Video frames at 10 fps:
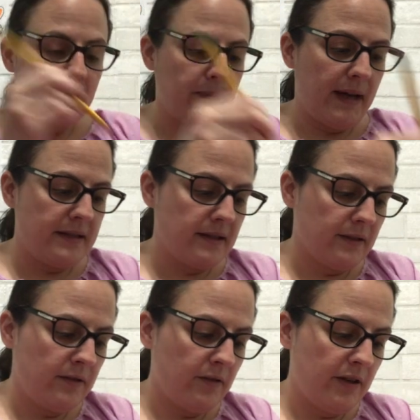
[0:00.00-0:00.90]

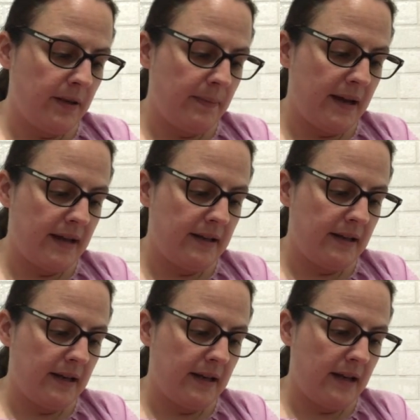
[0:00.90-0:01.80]
pencil or your pen,
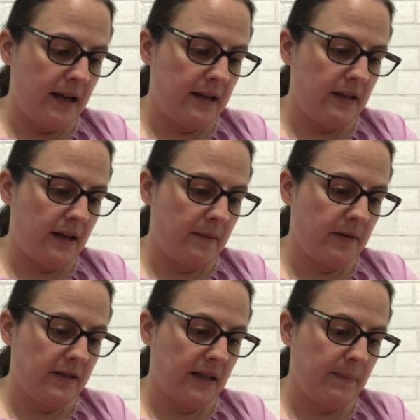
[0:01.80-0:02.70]
and I'm
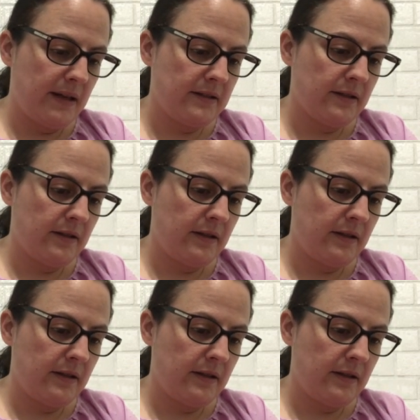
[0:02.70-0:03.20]
using a pencil,